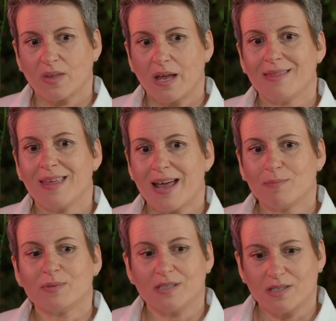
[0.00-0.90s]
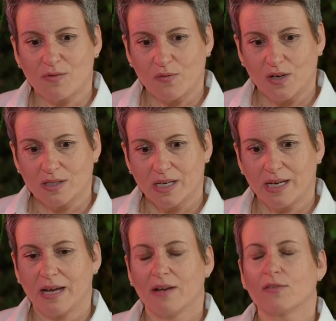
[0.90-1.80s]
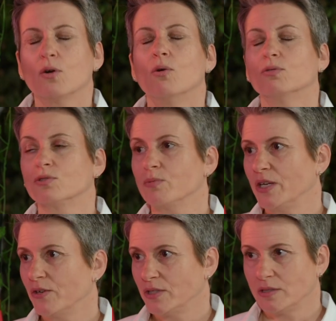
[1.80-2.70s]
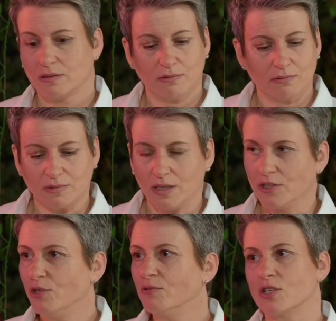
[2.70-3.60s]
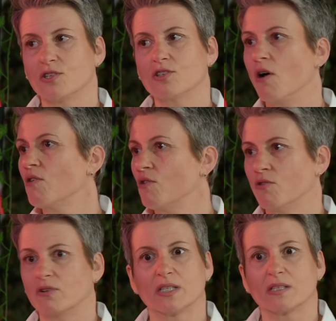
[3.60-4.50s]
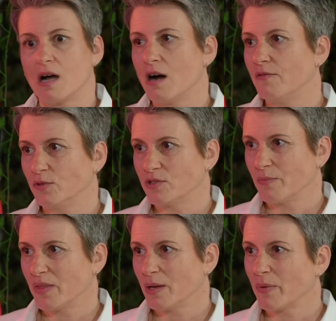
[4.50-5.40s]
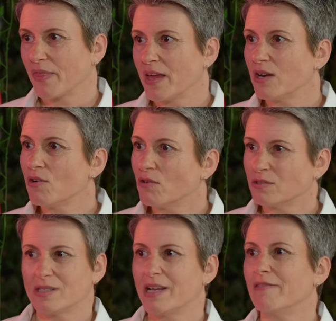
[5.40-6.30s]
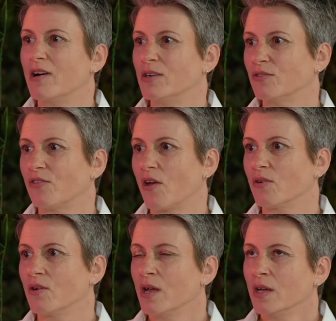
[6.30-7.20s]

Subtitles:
in the absence of a first aid kit, of course we could use a sock or a scarf or something, but they're not sterile, so